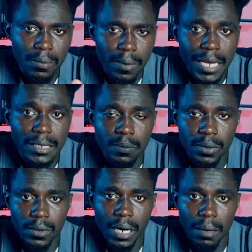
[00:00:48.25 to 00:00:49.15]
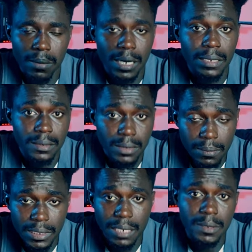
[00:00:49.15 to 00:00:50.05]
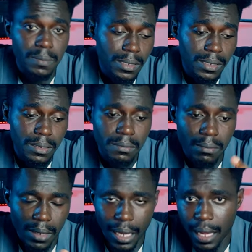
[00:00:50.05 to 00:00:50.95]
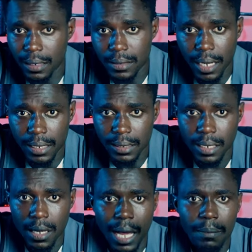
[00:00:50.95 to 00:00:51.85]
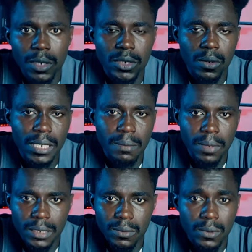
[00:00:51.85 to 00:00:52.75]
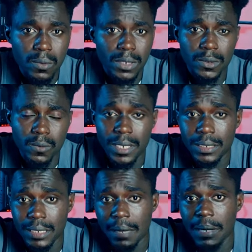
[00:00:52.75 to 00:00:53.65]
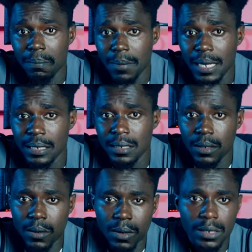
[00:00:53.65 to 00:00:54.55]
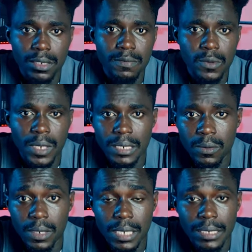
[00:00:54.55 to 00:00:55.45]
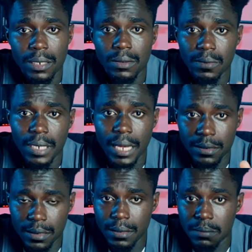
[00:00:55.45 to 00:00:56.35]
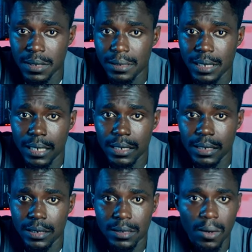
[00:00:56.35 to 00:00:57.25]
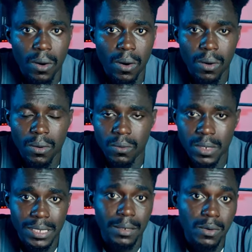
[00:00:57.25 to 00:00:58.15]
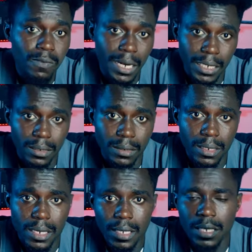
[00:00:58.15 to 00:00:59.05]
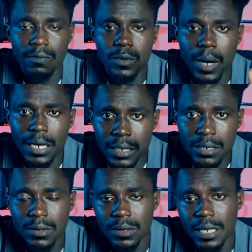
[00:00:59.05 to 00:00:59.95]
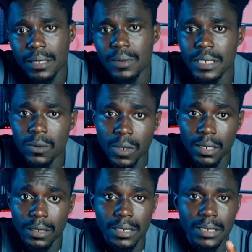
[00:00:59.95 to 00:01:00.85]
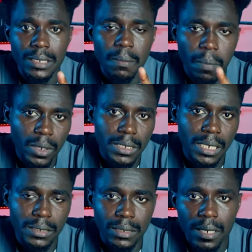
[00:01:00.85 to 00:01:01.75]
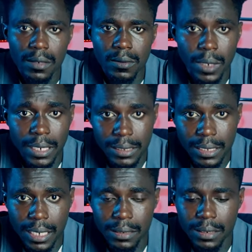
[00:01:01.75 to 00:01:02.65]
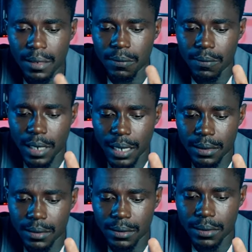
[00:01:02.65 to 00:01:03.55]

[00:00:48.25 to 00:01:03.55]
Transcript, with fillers: the right program can sometimes be a hard task. I'm not sure anybody would want to waste time and money on a software they would later on realize didn't meet their needs or was an overkill. If you are new to the three D world, it is important to understand that